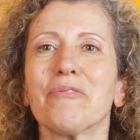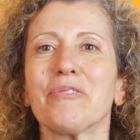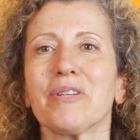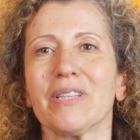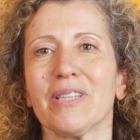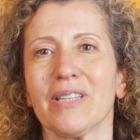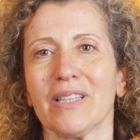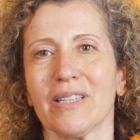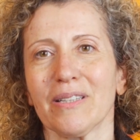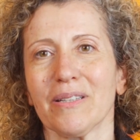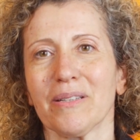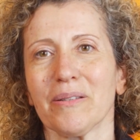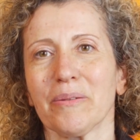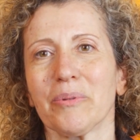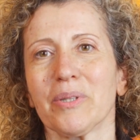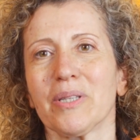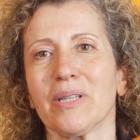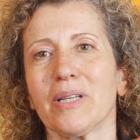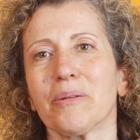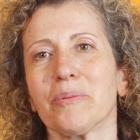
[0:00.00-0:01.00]
everything
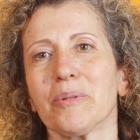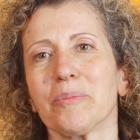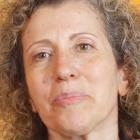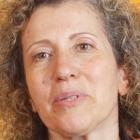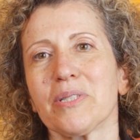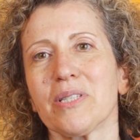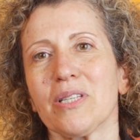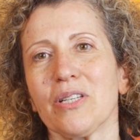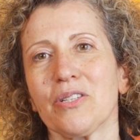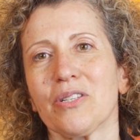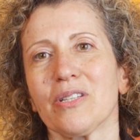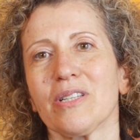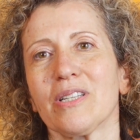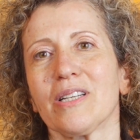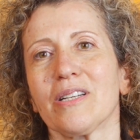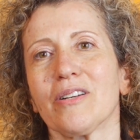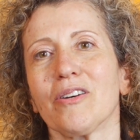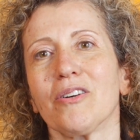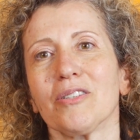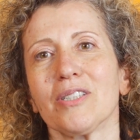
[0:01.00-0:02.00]
with equal
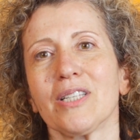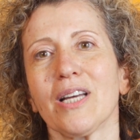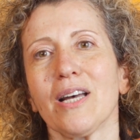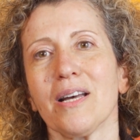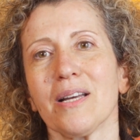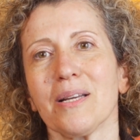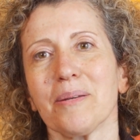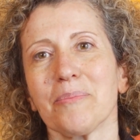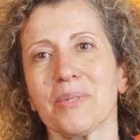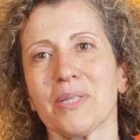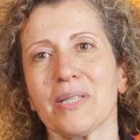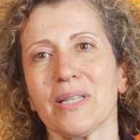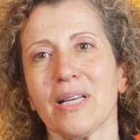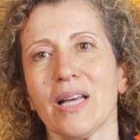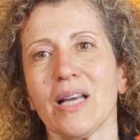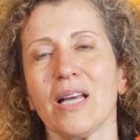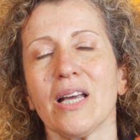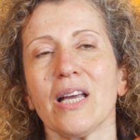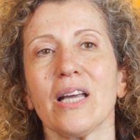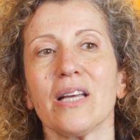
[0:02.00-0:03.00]
precision at all times.
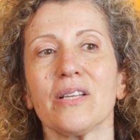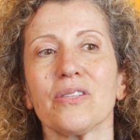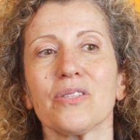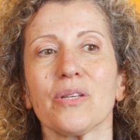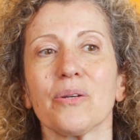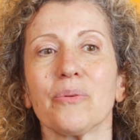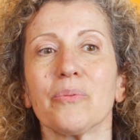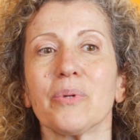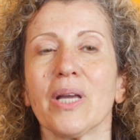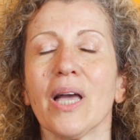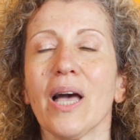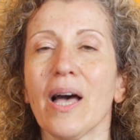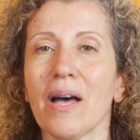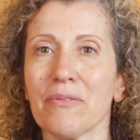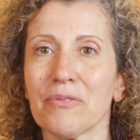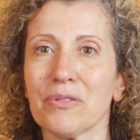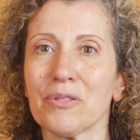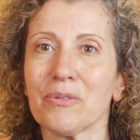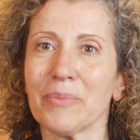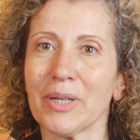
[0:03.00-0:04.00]
And so we
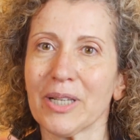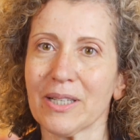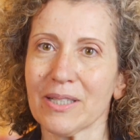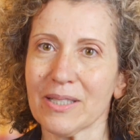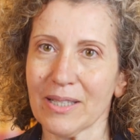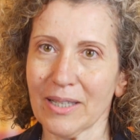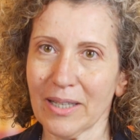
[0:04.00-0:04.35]
have to make a